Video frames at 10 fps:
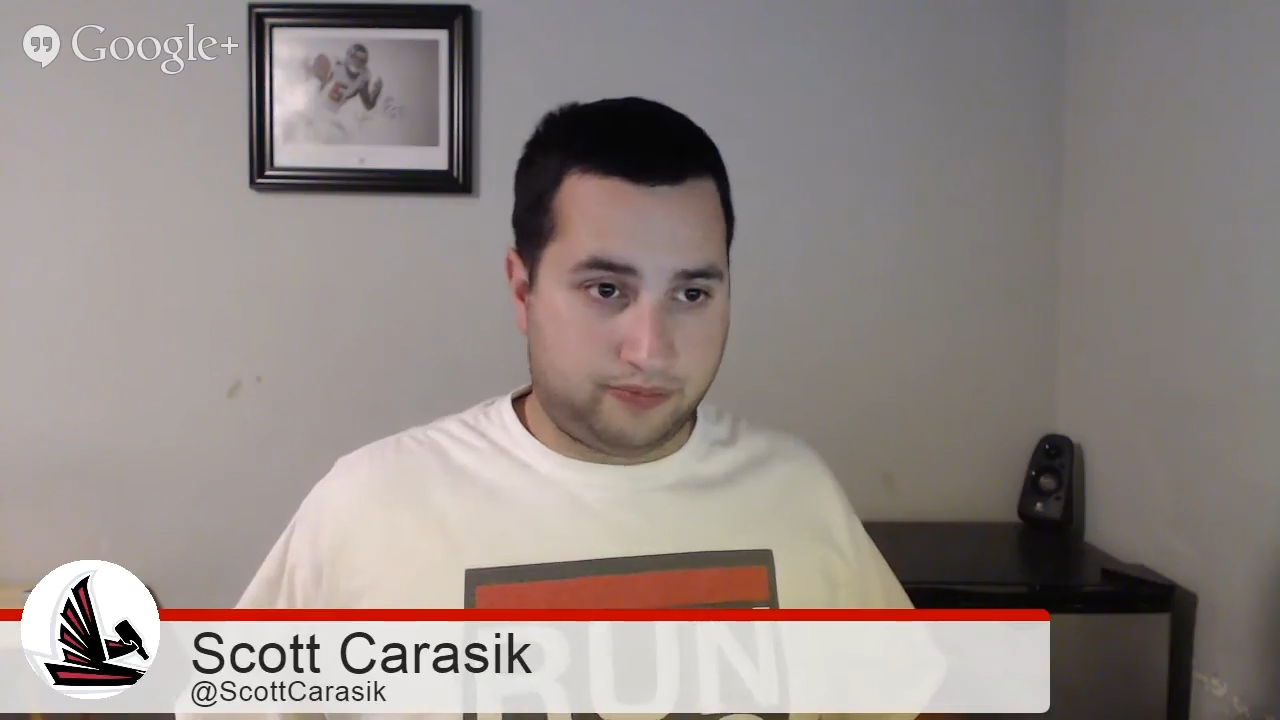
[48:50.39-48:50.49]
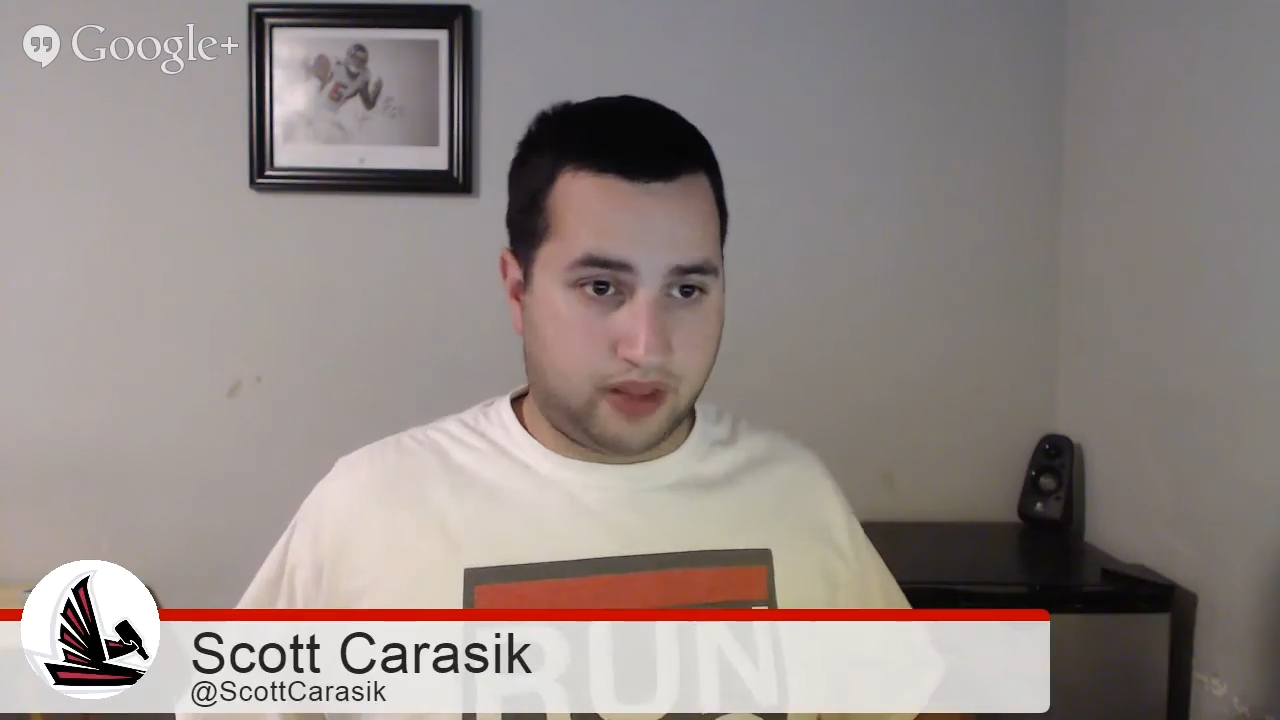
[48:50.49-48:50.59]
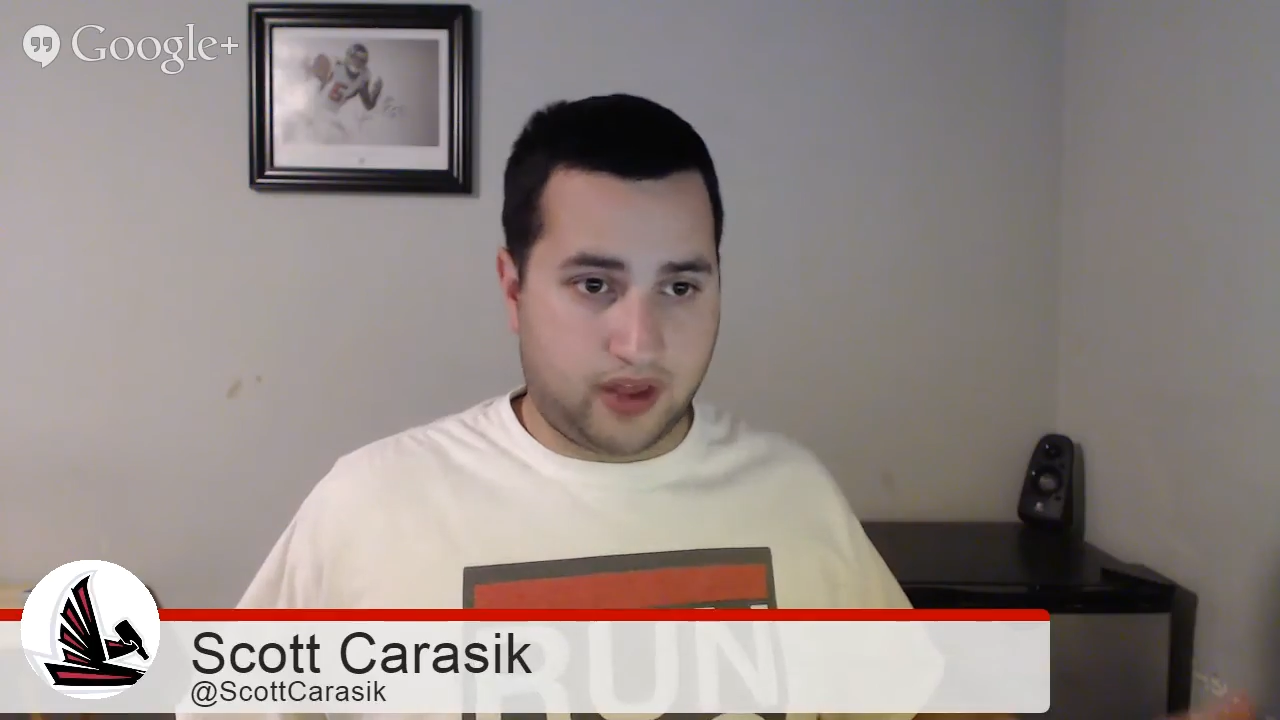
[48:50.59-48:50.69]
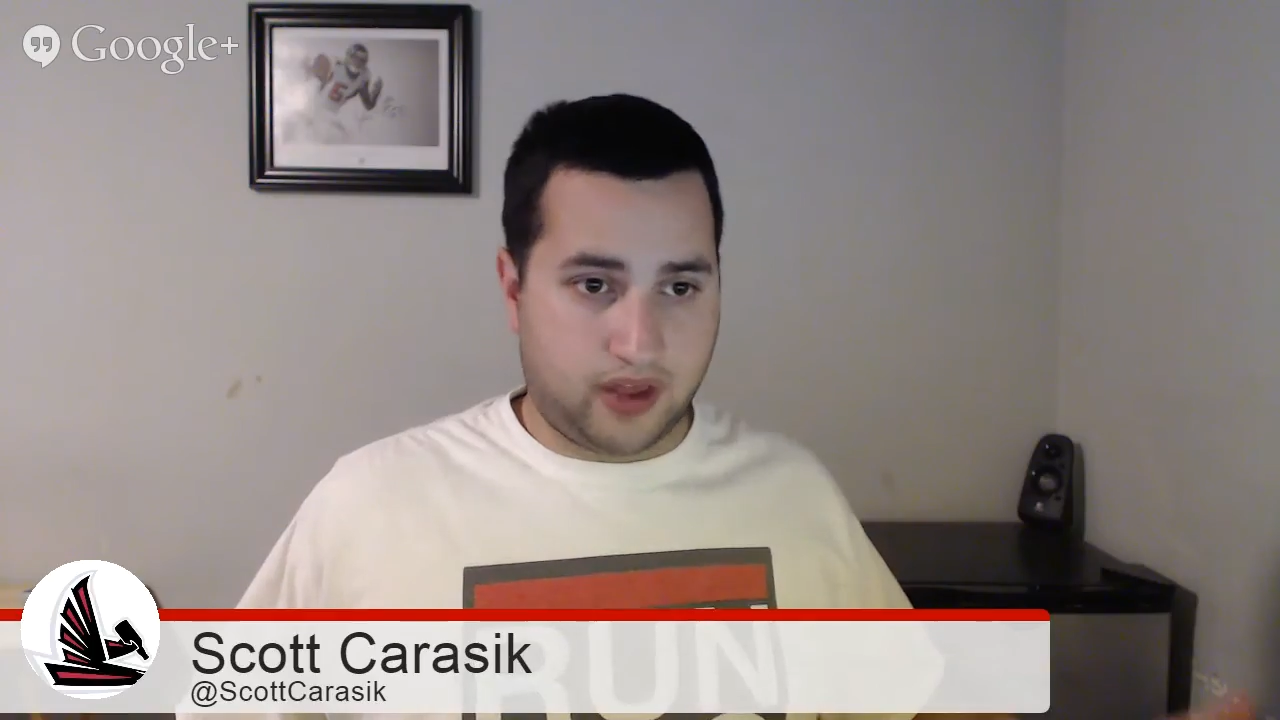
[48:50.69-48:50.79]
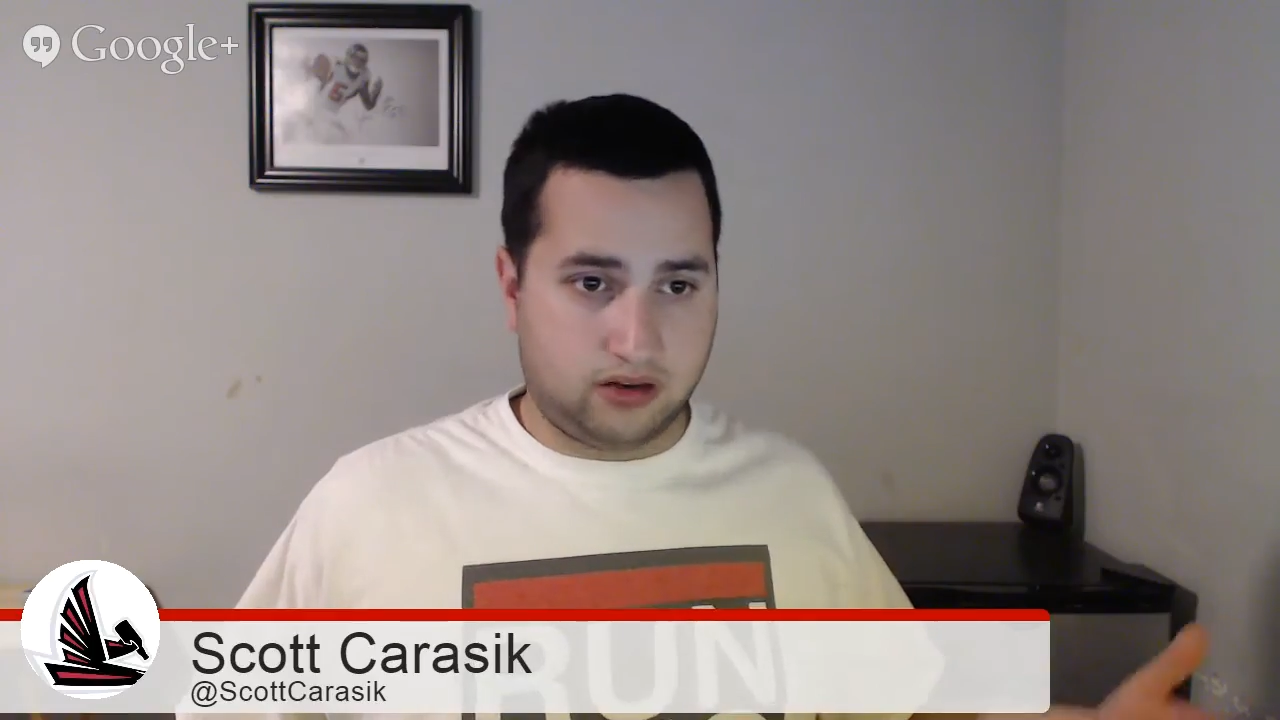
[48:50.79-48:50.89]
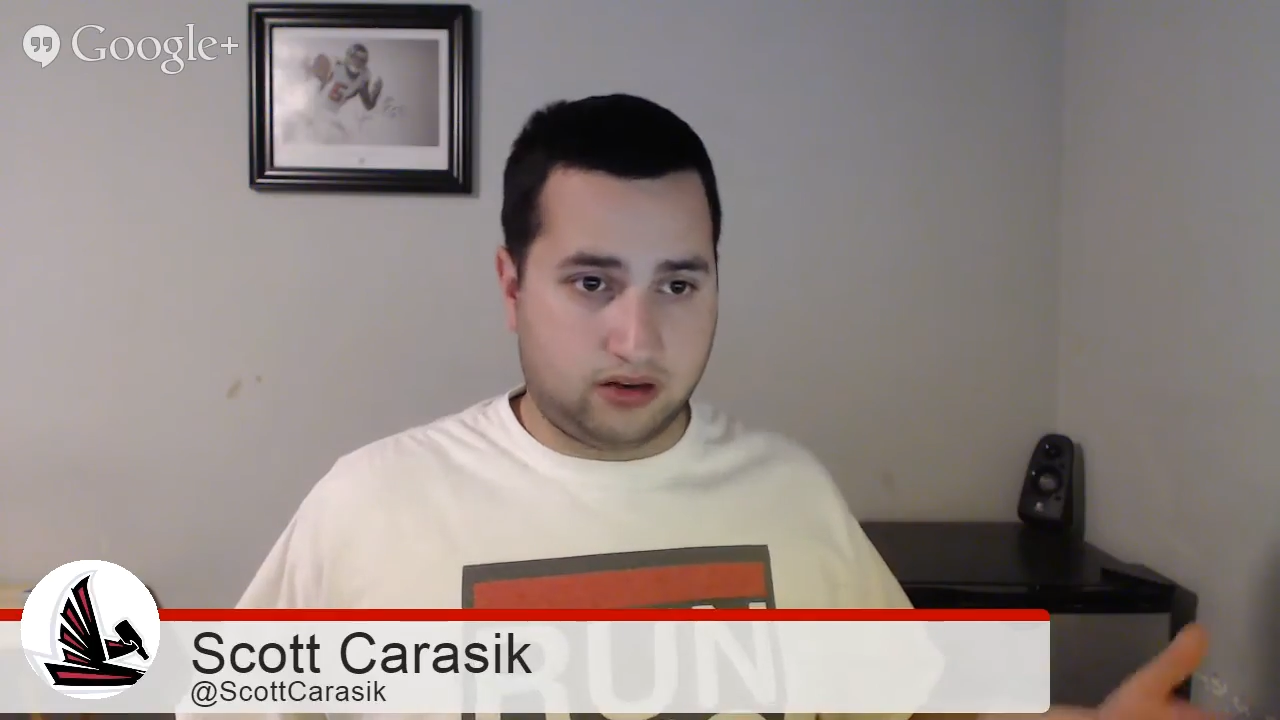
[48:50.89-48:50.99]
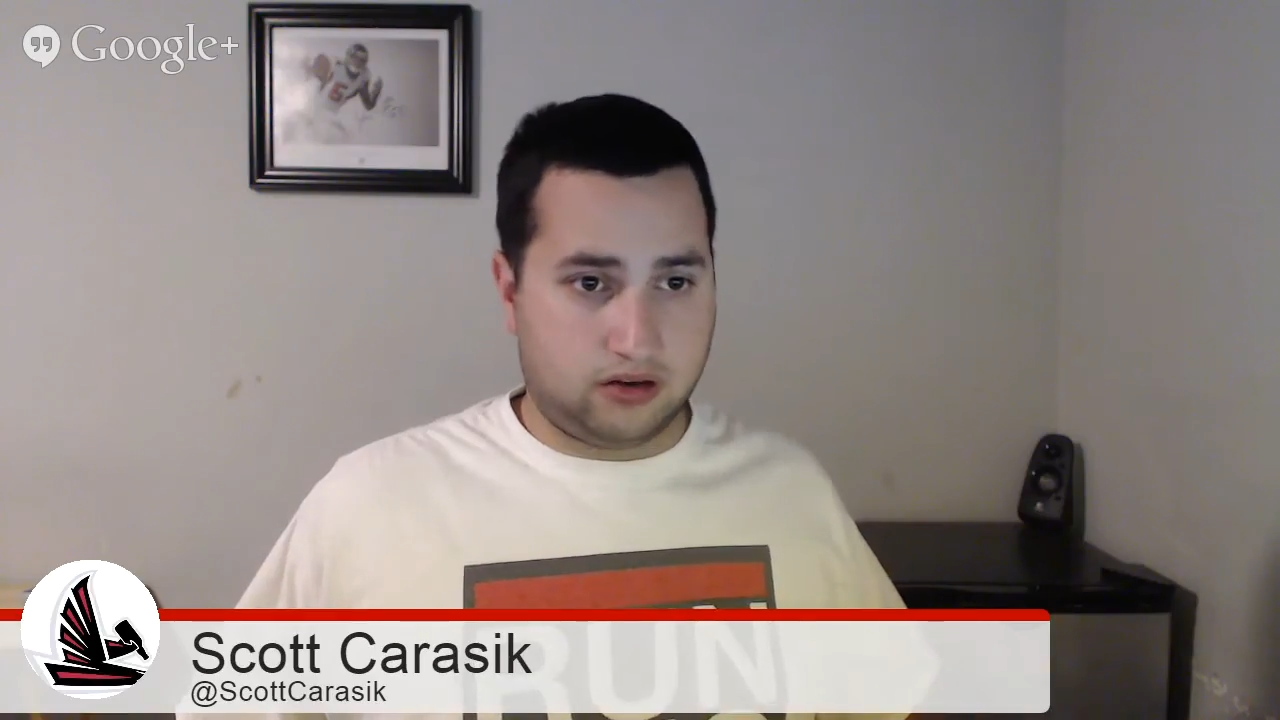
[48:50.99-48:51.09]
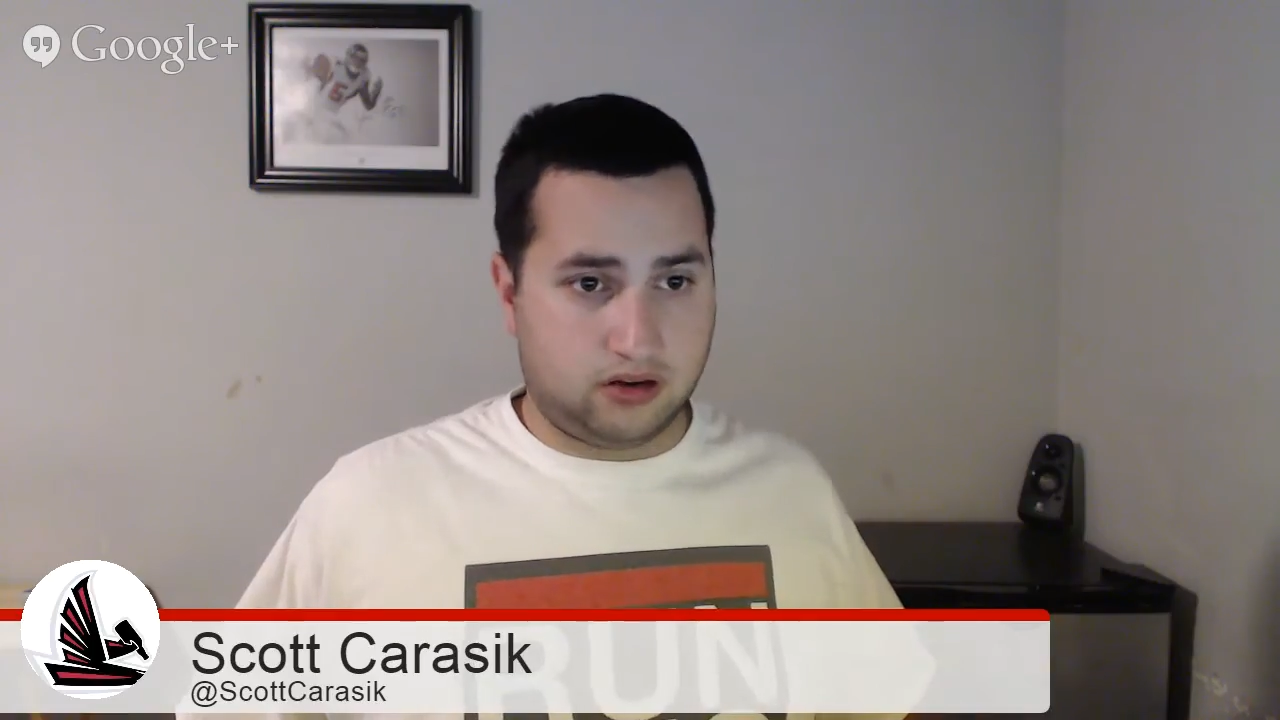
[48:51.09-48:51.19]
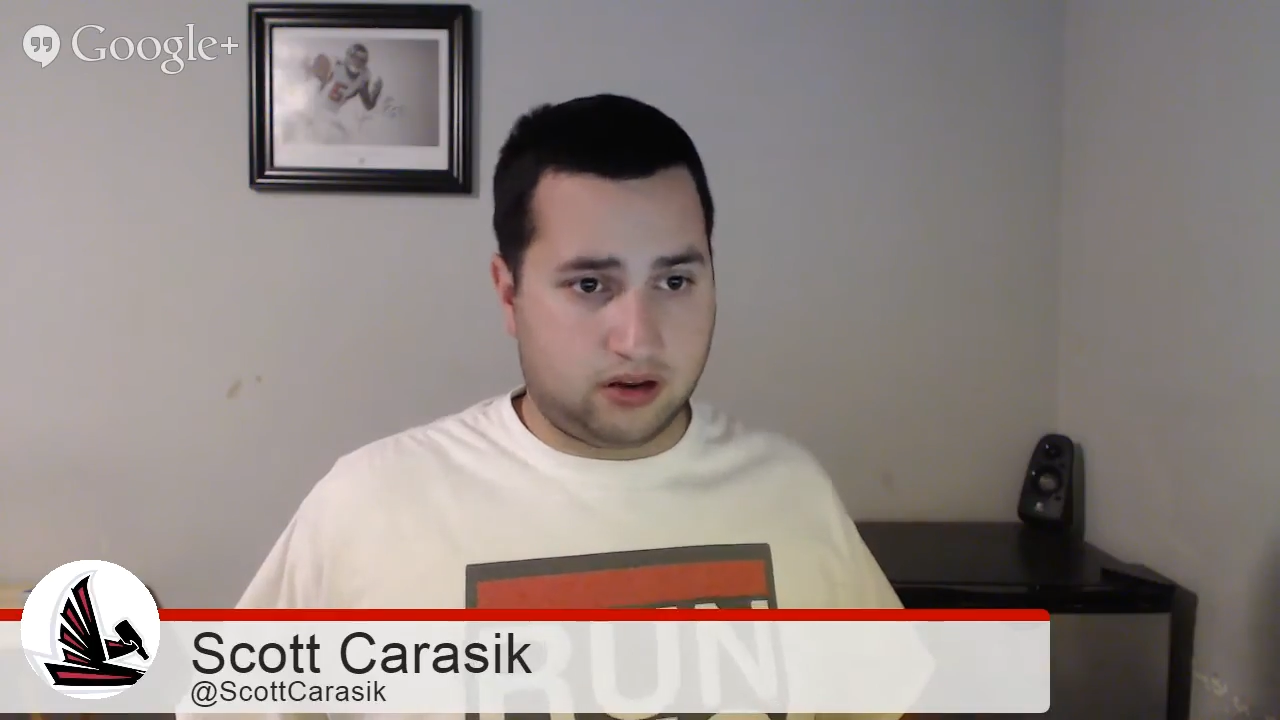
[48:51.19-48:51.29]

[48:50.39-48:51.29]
and then